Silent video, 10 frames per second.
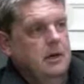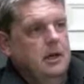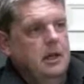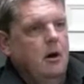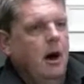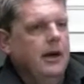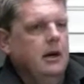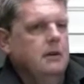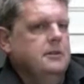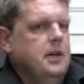I
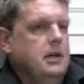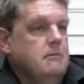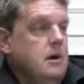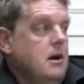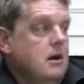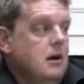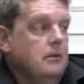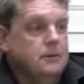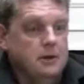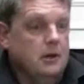can't tell them,
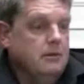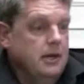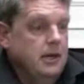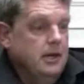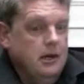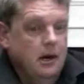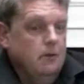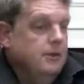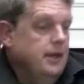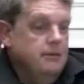I'm sorry, but you're going to go
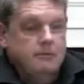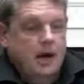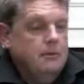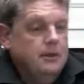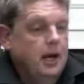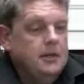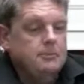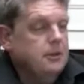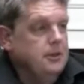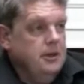within a couple of days,
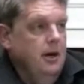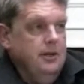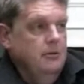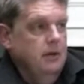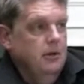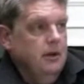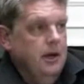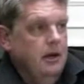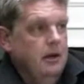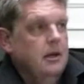because I don't know
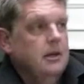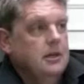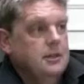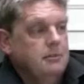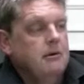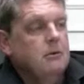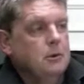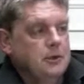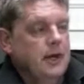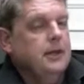that. Spirit
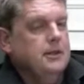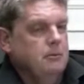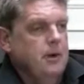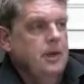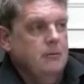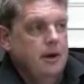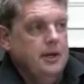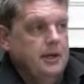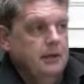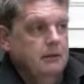will take them when they're ready.